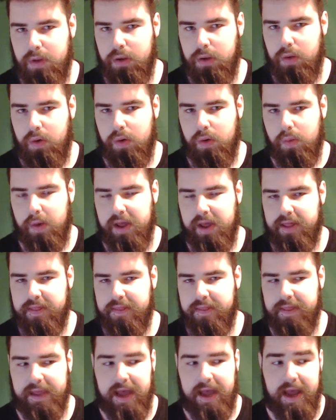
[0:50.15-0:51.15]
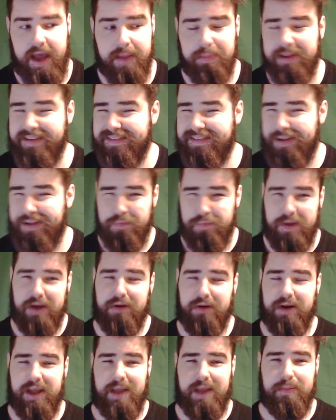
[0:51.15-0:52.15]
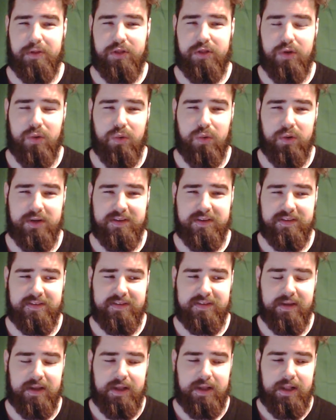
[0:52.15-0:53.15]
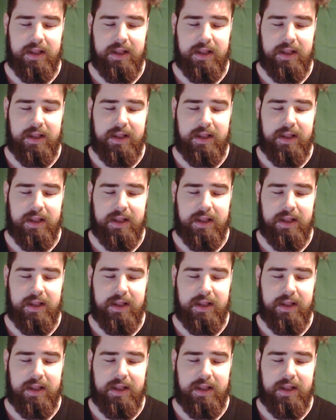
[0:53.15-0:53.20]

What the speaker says: along with the guy that plays Littlefinger in Game of Thrones,